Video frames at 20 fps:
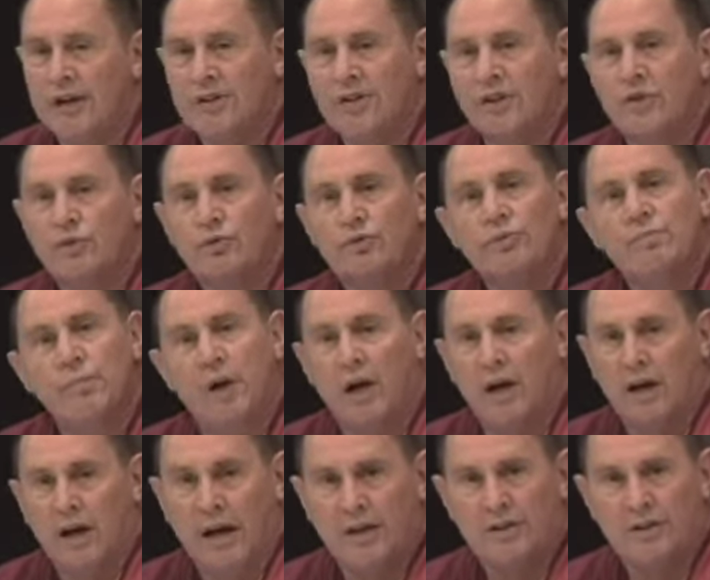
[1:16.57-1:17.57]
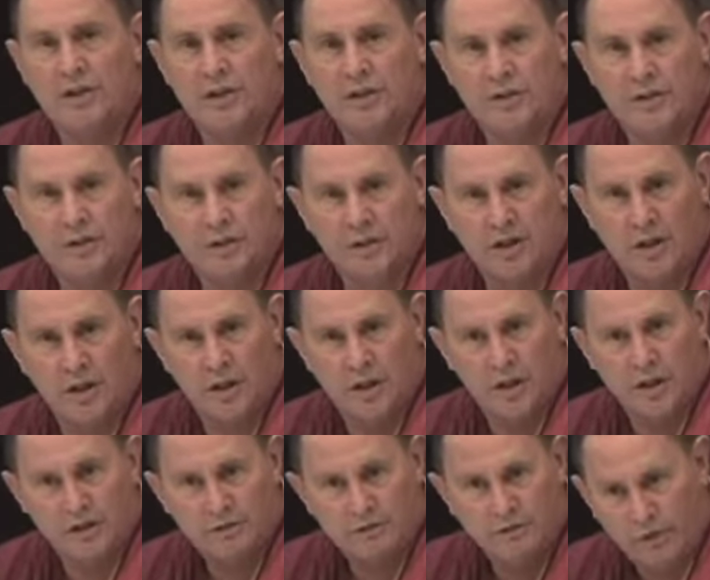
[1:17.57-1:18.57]
as its rupa, as its
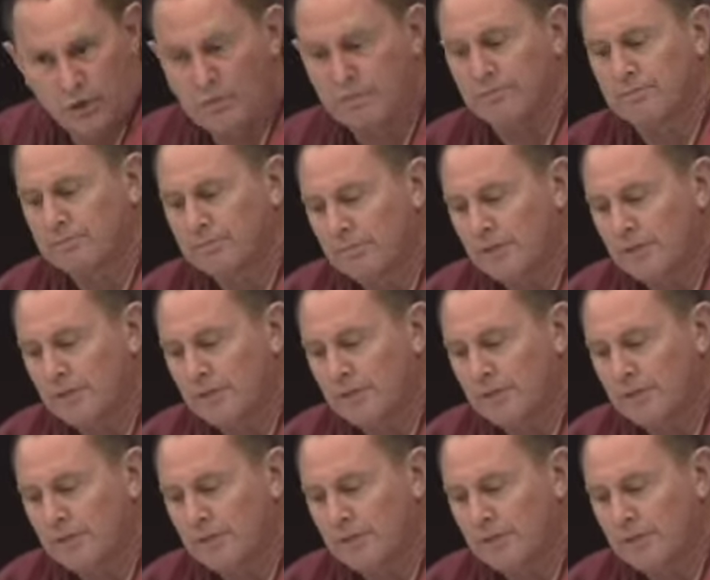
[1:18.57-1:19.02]
form,